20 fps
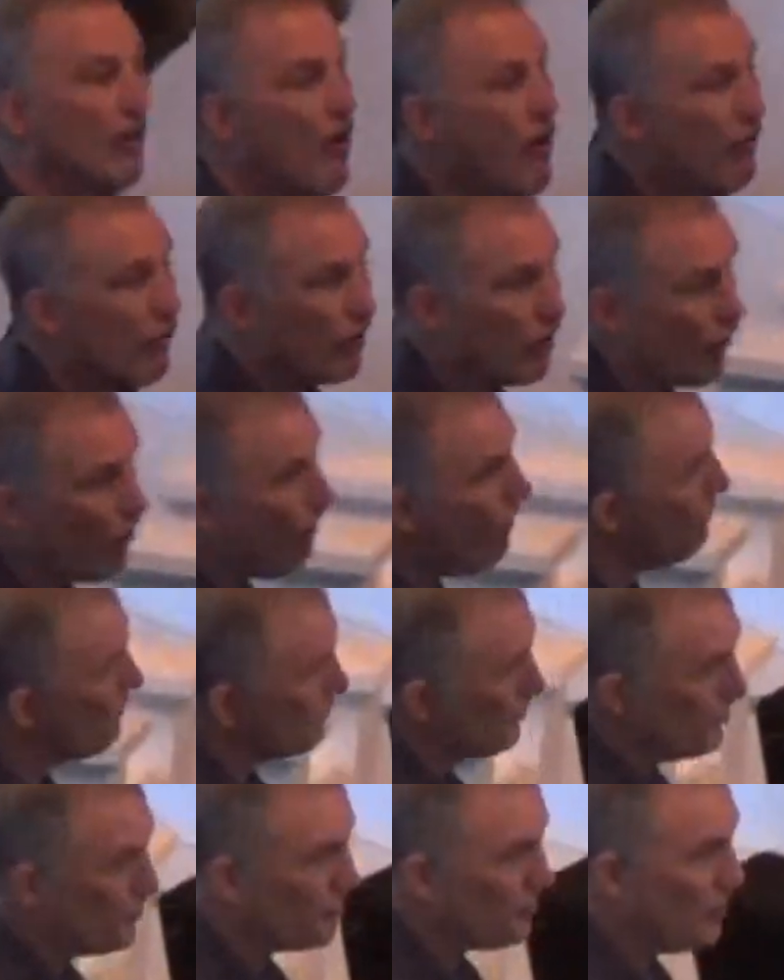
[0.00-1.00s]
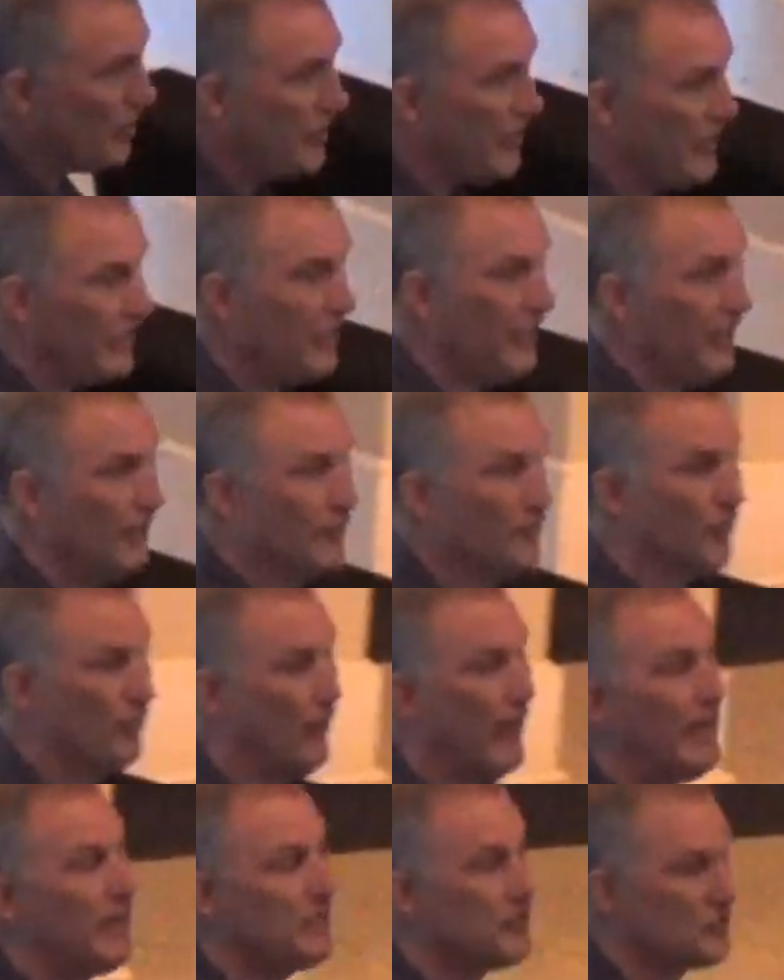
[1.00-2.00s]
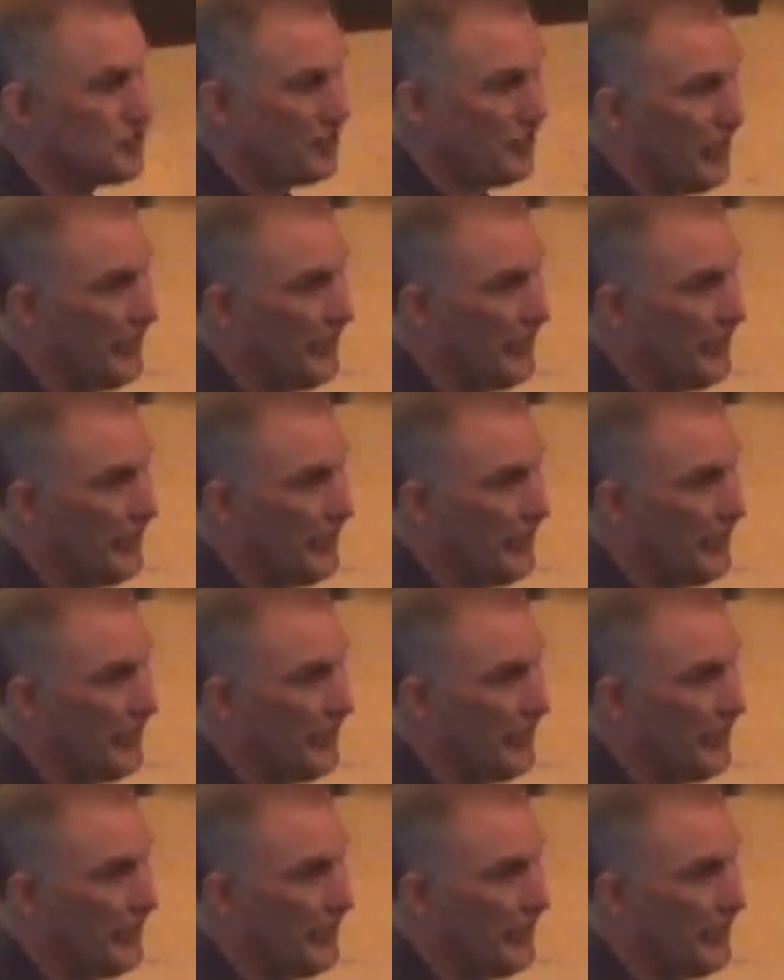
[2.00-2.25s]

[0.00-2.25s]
have gone across the sea, the Red